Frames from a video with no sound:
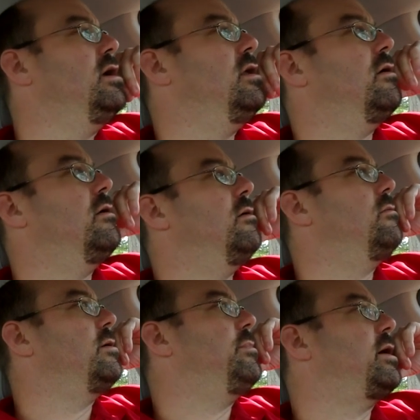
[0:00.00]
You know,
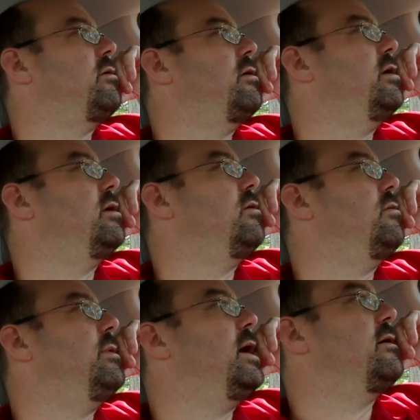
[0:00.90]
we were bickering and
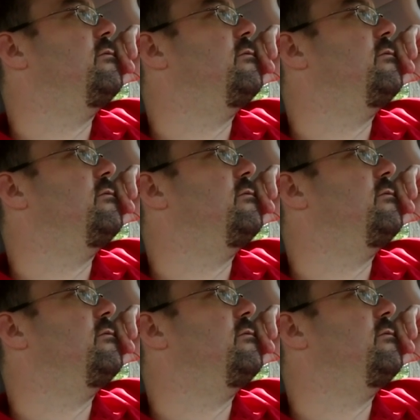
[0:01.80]
going back